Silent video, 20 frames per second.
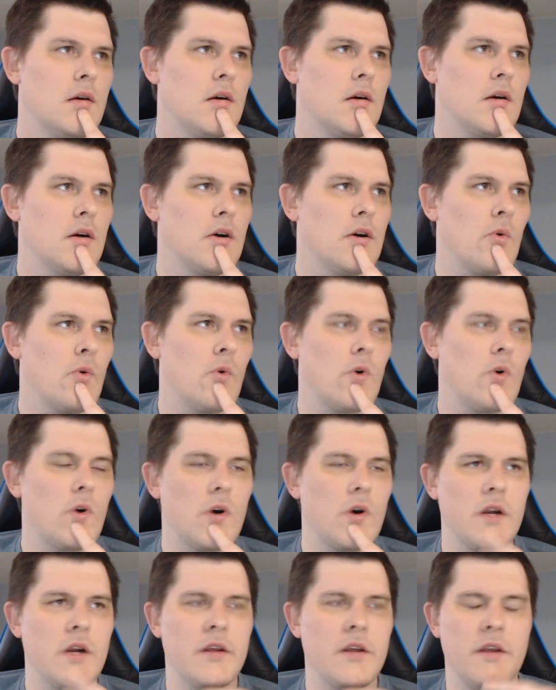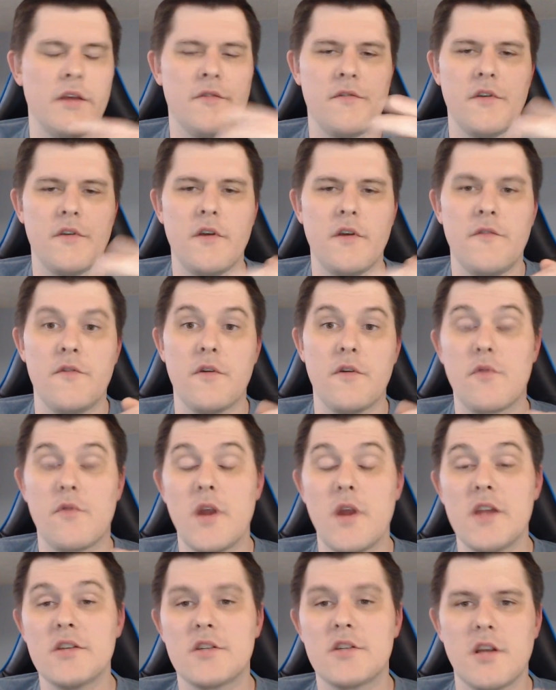or if you have
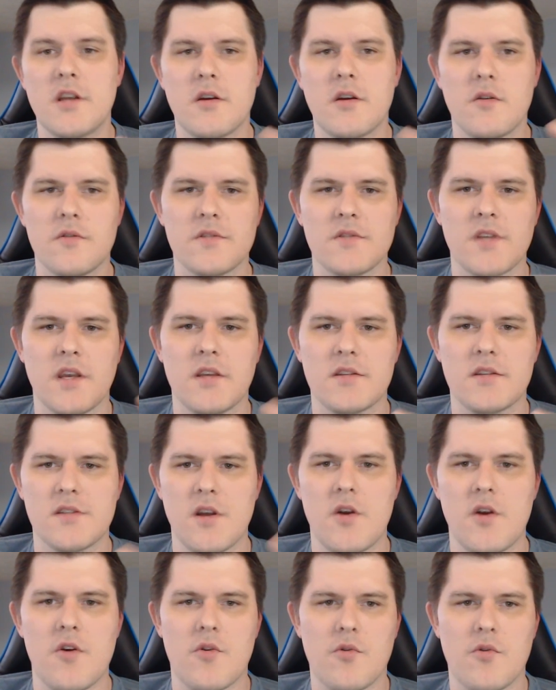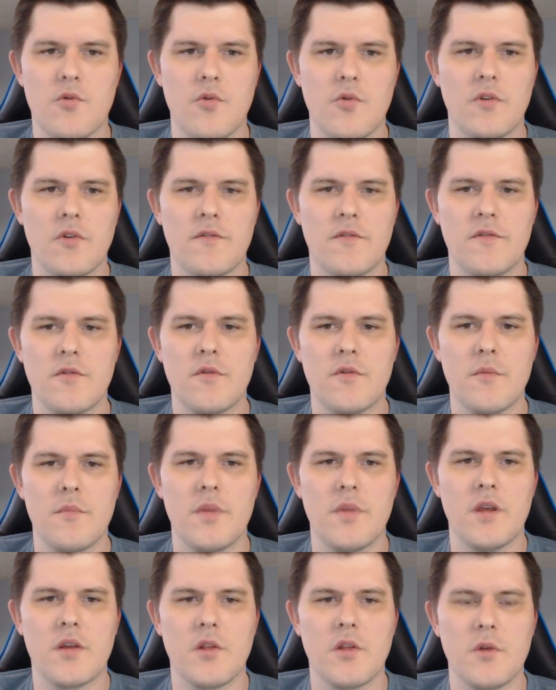ranged heroes like Zarin or Cruel, if you can be
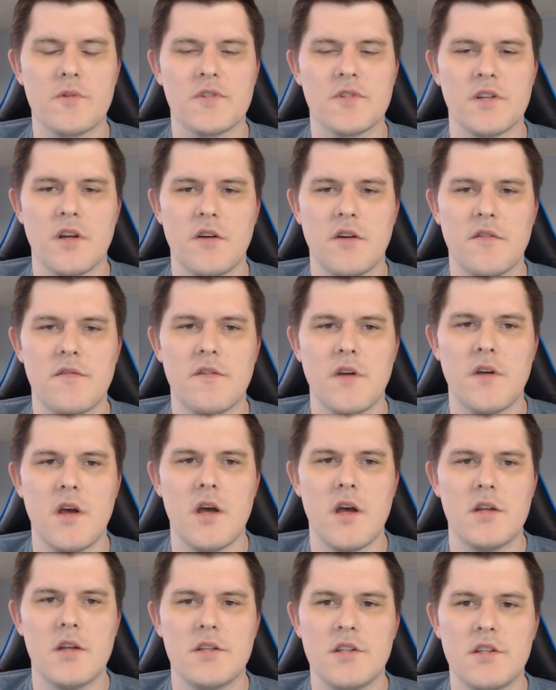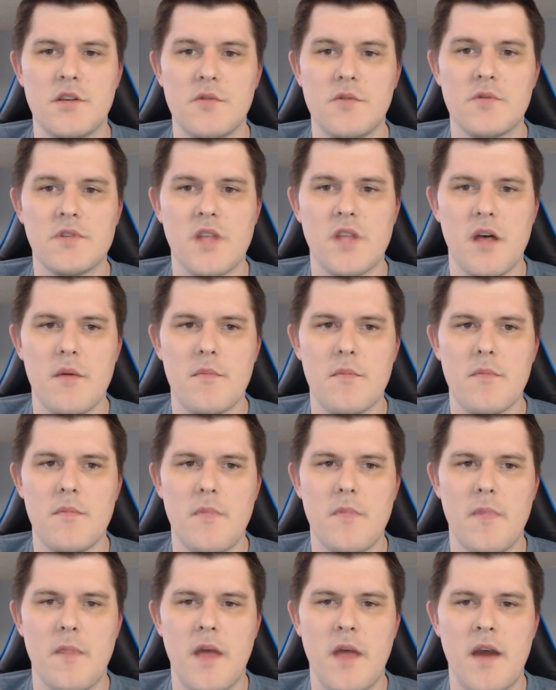close enough to use them
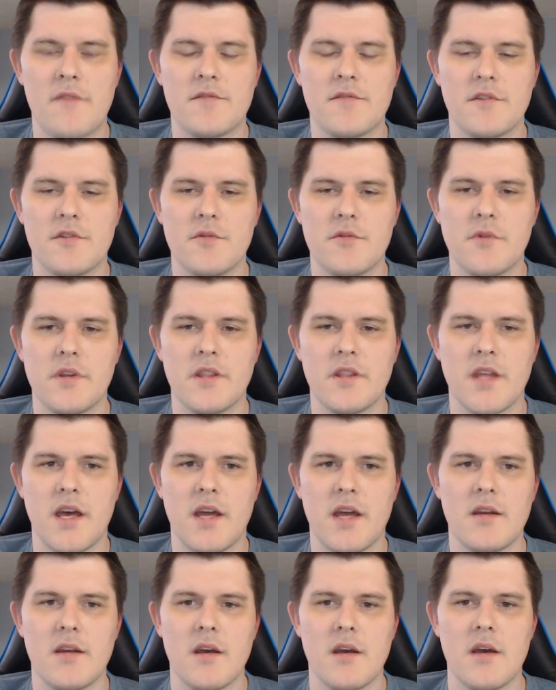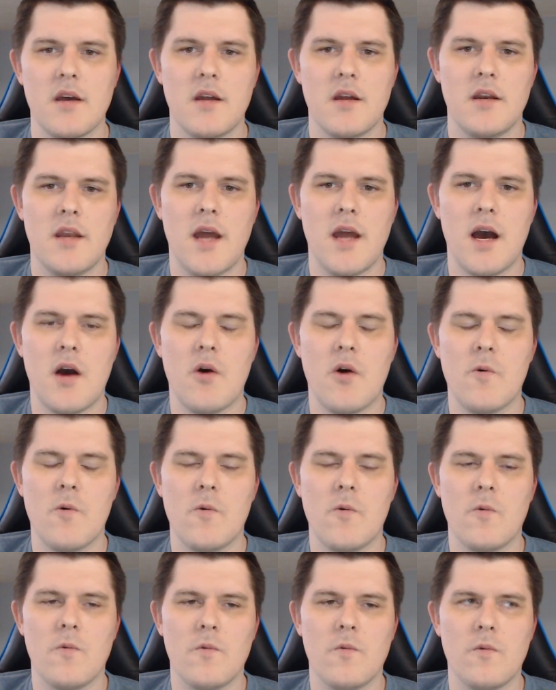after doing that,
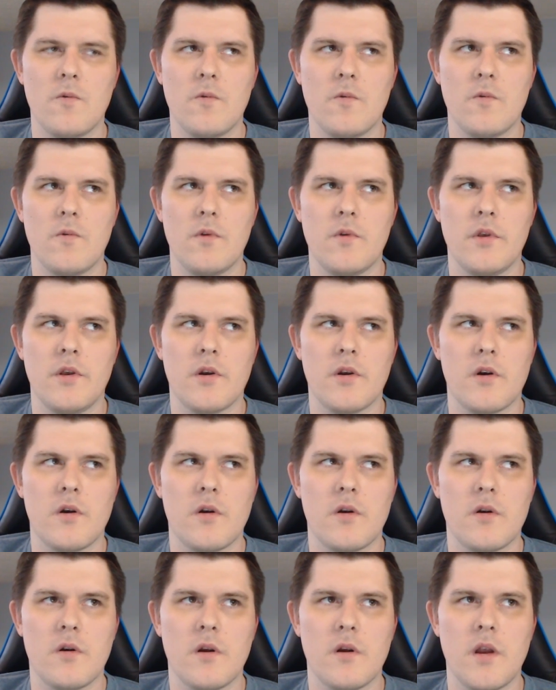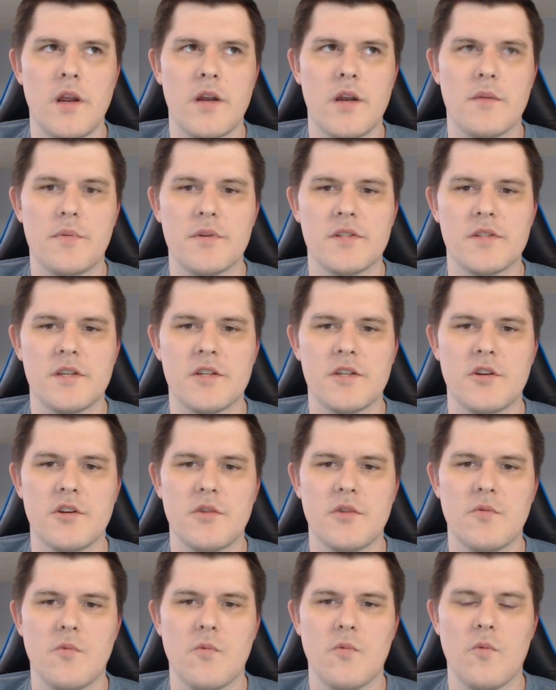now you're in a
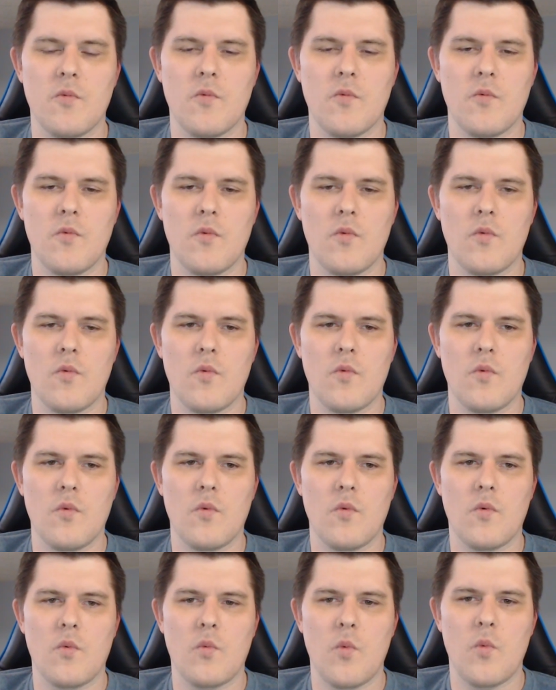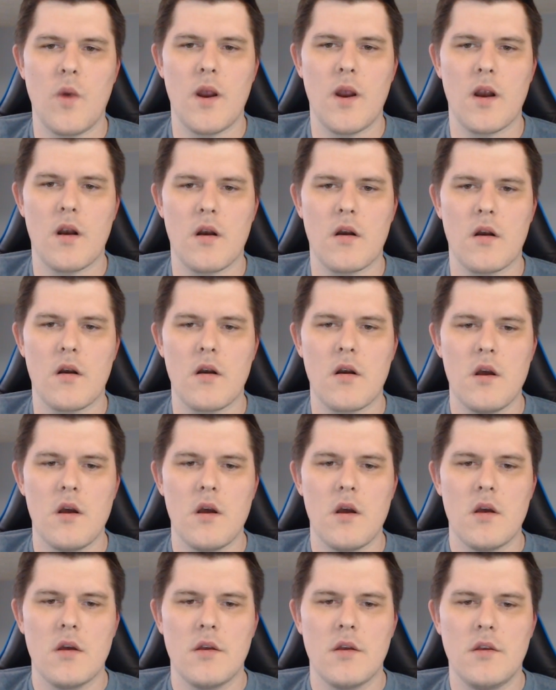position where
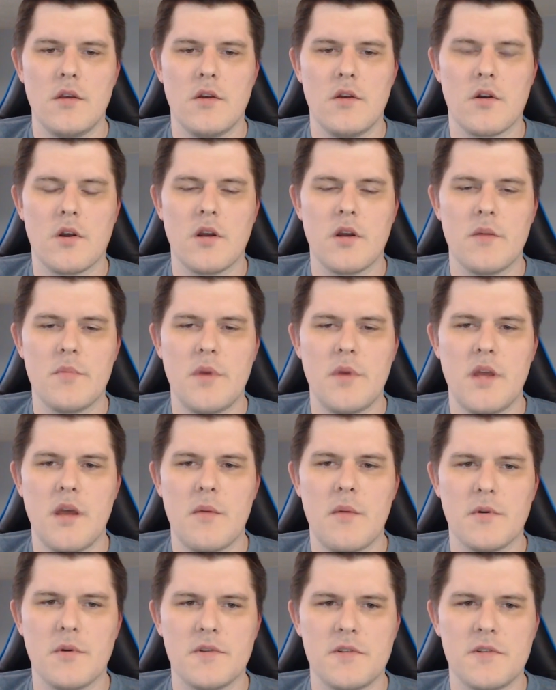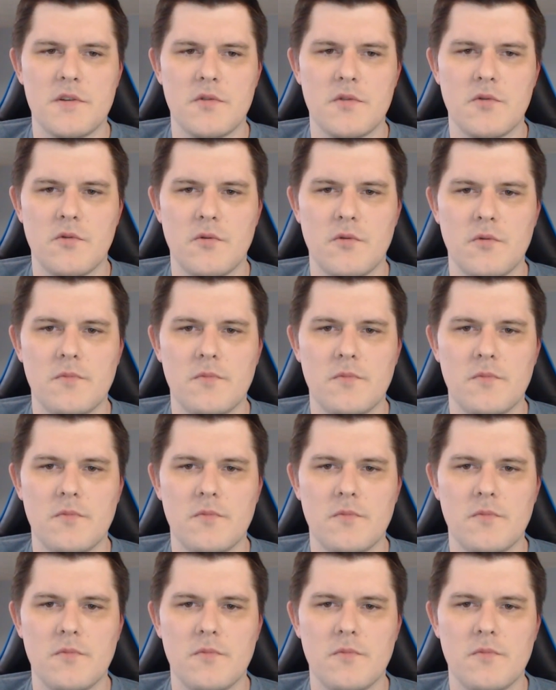you're going to be able to